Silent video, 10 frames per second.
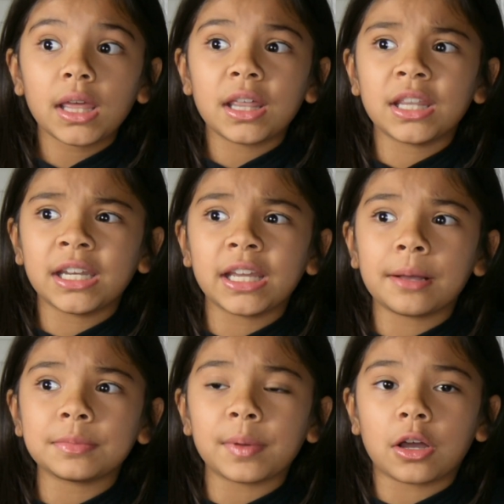And then he
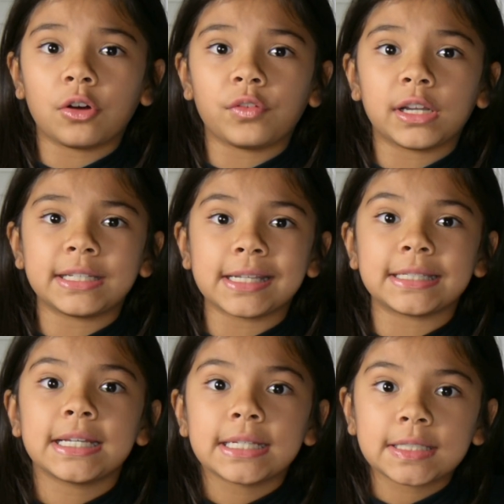comes back over and he
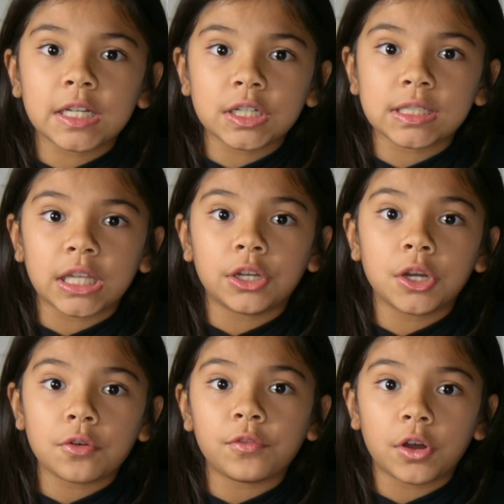says, "Seriously,
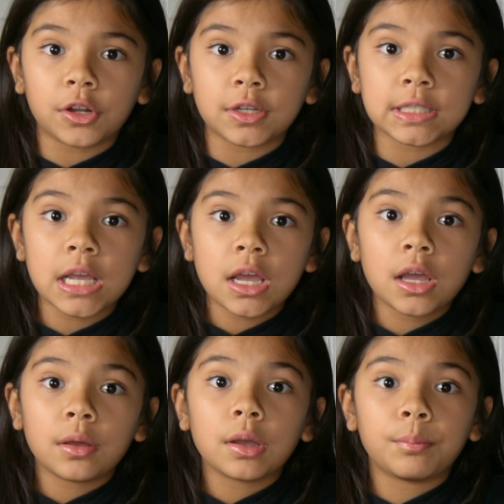no photos.
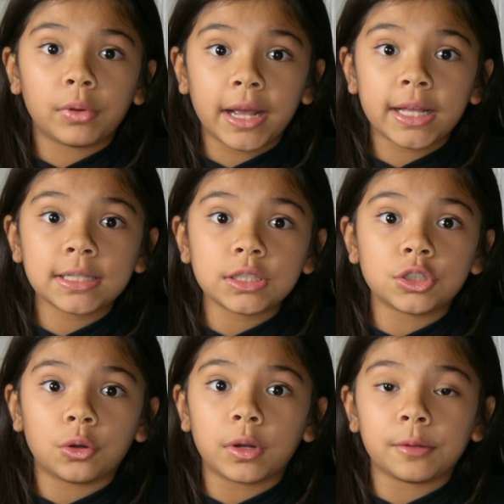Brands
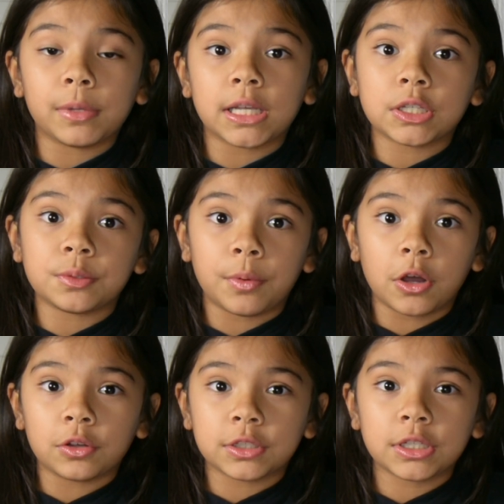don't want to be
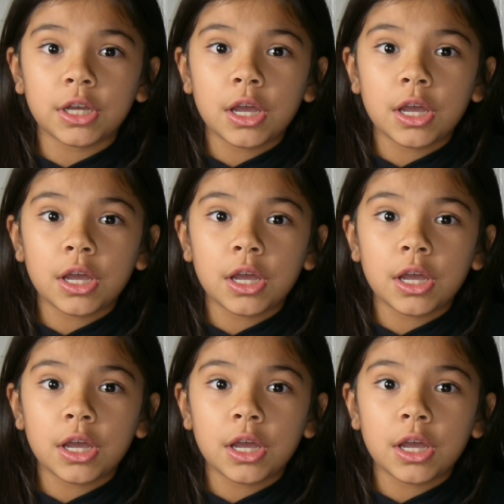exposed."